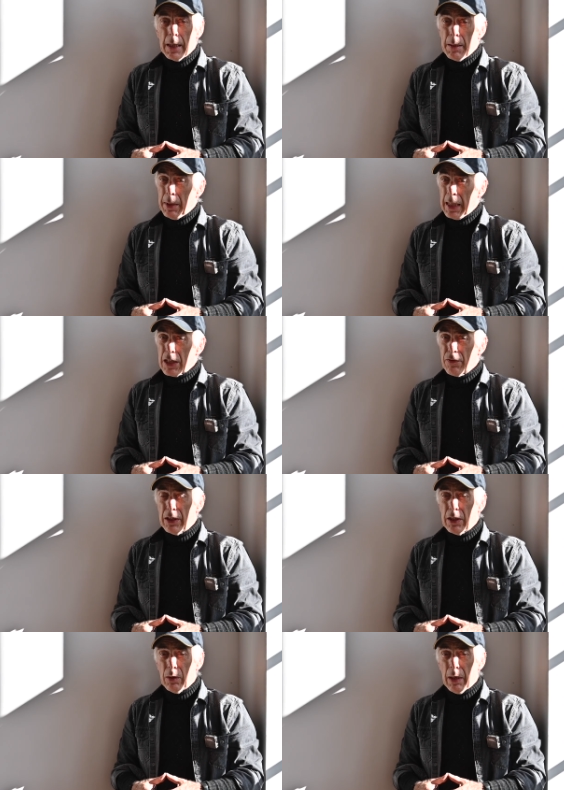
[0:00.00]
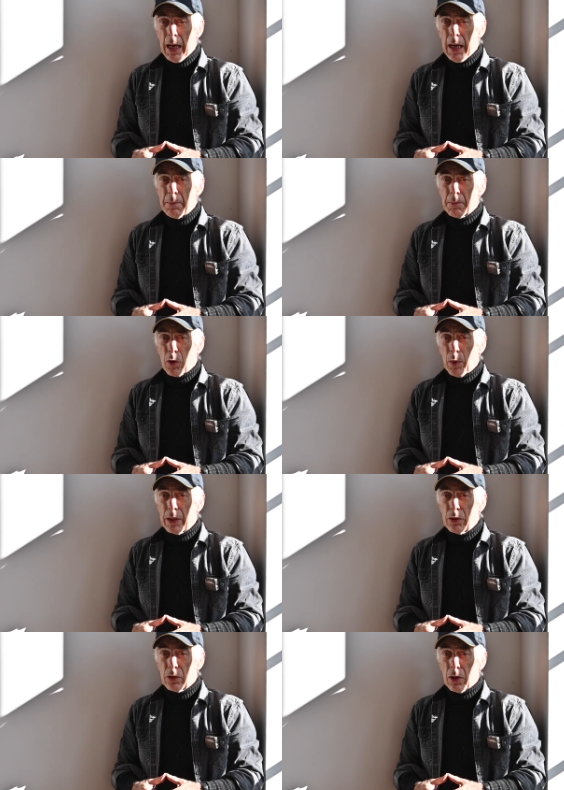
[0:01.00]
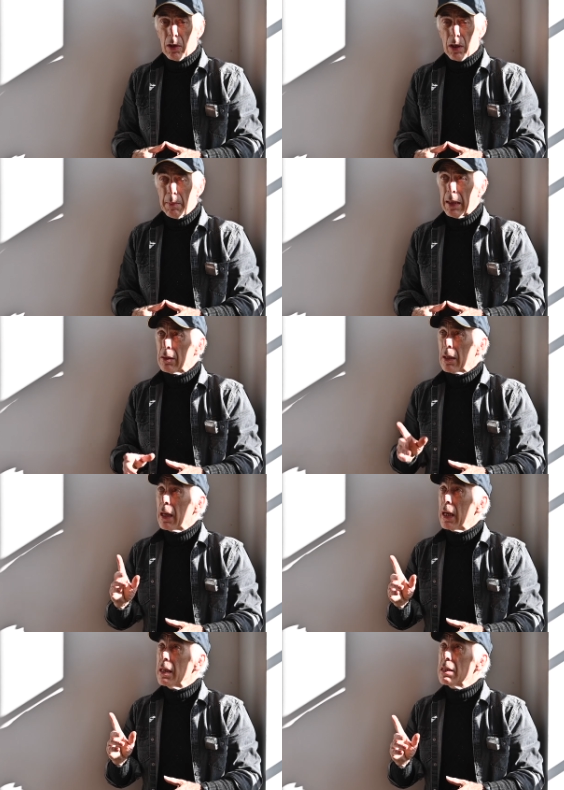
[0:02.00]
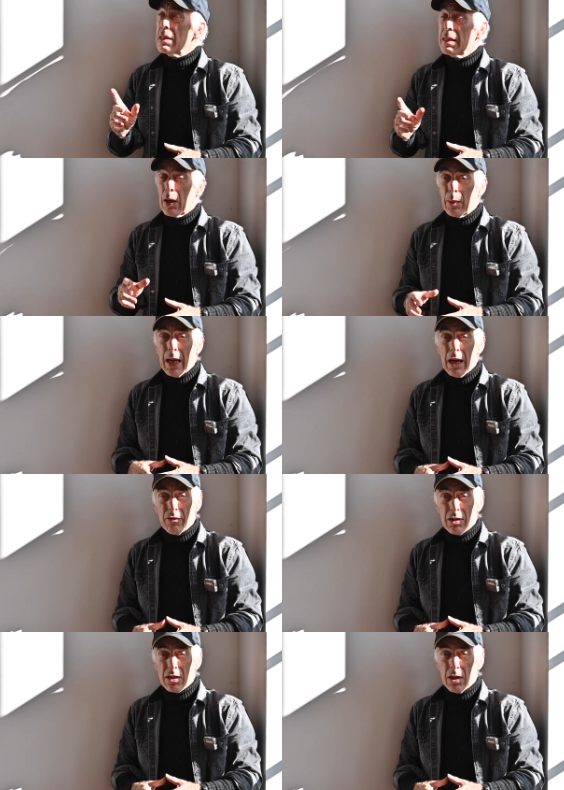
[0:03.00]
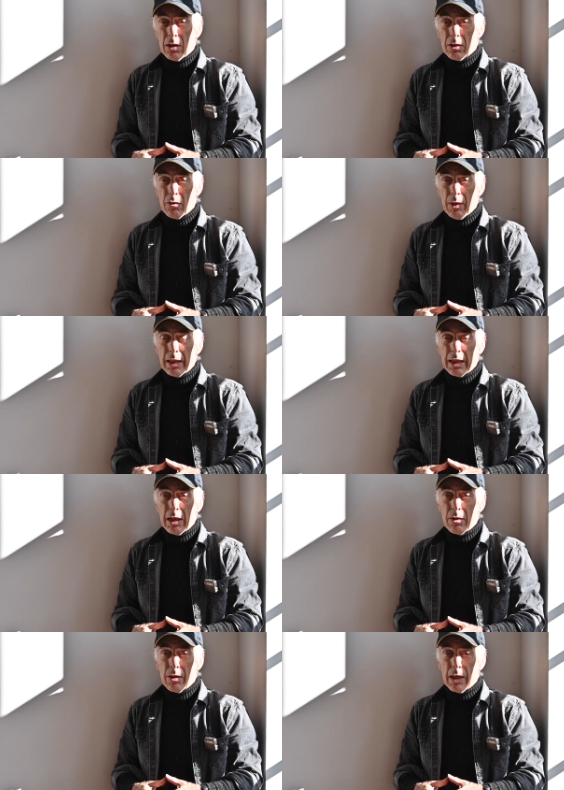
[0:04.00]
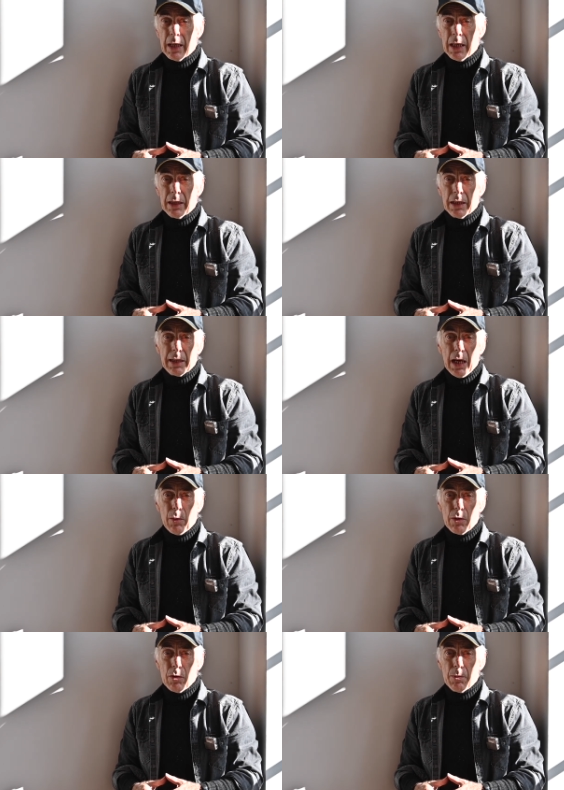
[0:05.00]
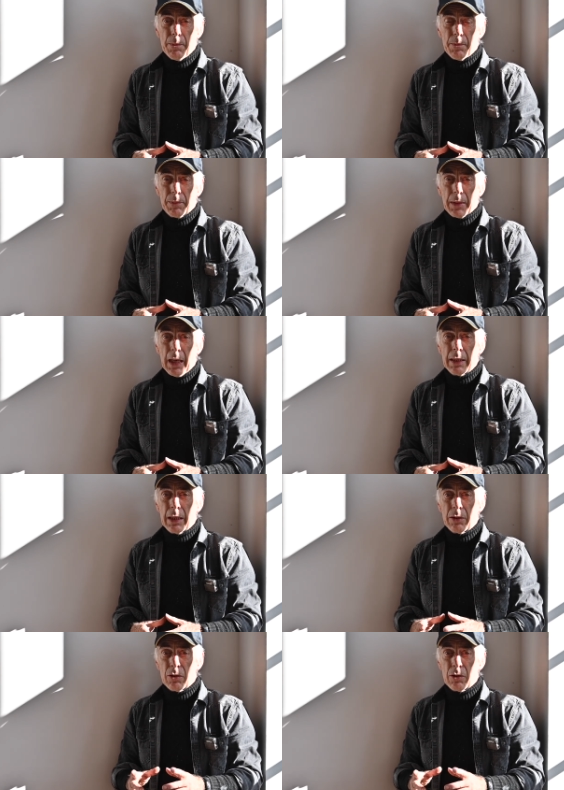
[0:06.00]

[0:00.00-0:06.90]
In my next video, I'm going to talk about the lights that we have installed right here in the tower room. And then